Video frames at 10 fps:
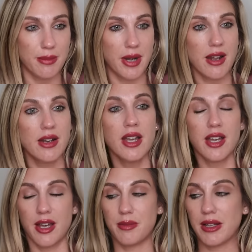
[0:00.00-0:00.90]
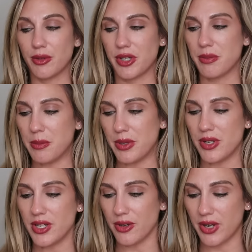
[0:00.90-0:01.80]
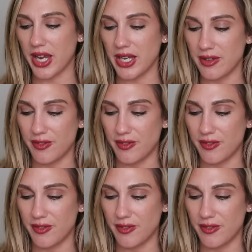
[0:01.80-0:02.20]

I'm not Lauren May Beauty, okay?